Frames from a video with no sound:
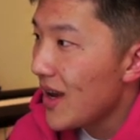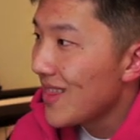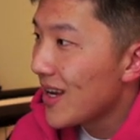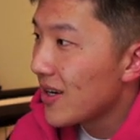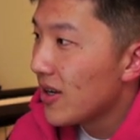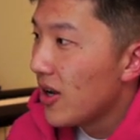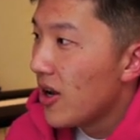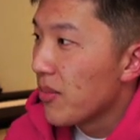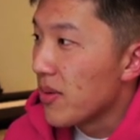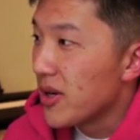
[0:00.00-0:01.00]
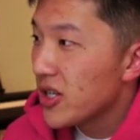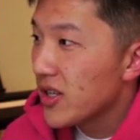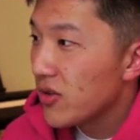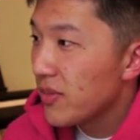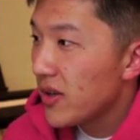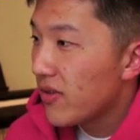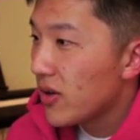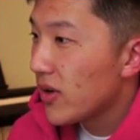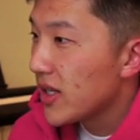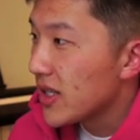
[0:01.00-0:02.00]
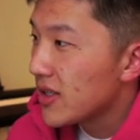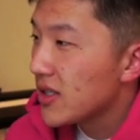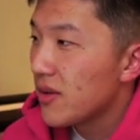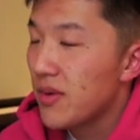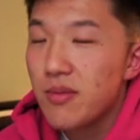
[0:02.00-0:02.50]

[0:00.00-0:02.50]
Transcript: and then permissionless will be a fun one this is going